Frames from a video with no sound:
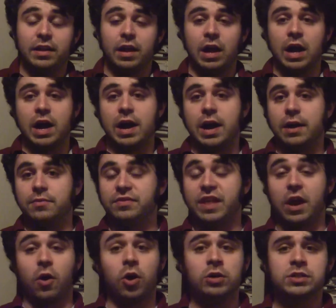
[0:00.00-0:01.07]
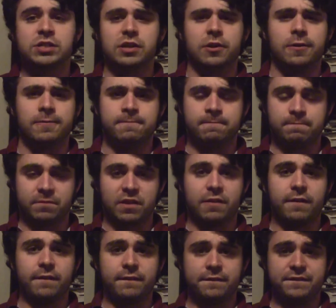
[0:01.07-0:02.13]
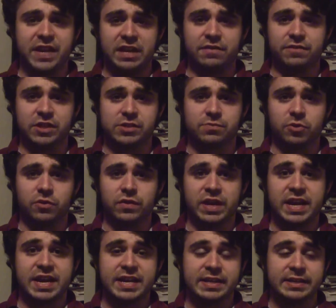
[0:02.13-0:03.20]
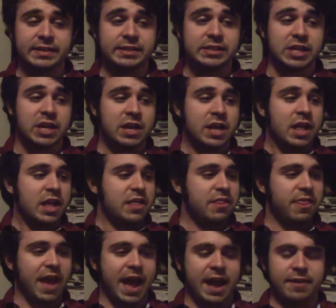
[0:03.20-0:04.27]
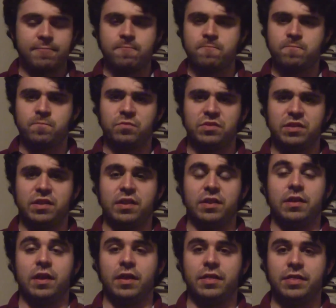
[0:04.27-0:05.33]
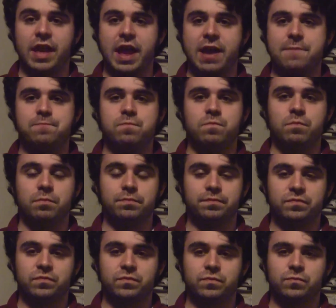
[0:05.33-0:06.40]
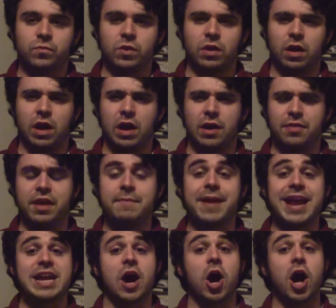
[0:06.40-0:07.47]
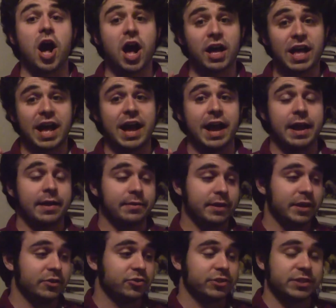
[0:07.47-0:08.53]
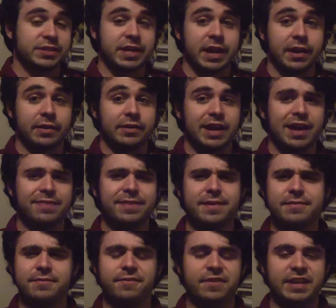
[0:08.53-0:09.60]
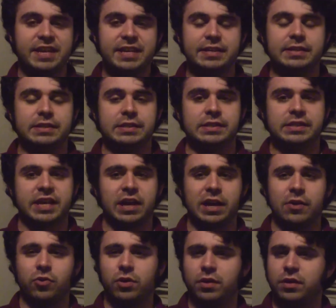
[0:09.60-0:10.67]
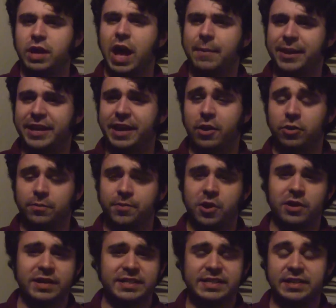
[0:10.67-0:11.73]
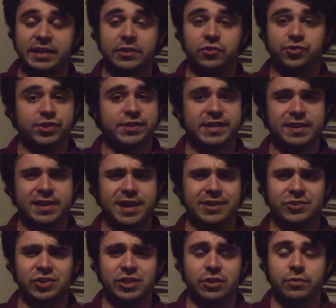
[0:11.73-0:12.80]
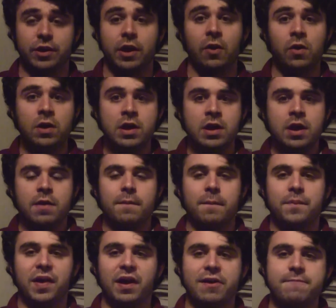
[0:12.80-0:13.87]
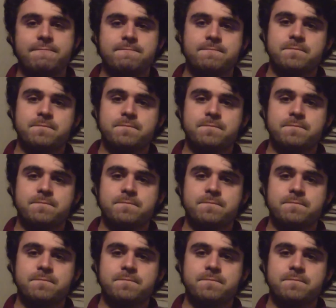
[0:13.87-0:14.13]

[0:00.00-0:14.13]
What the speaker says: also, feat of this movie is that they made Hawkeye interesting. Not that his comic counterpart isn't interesting, I actually don't know, but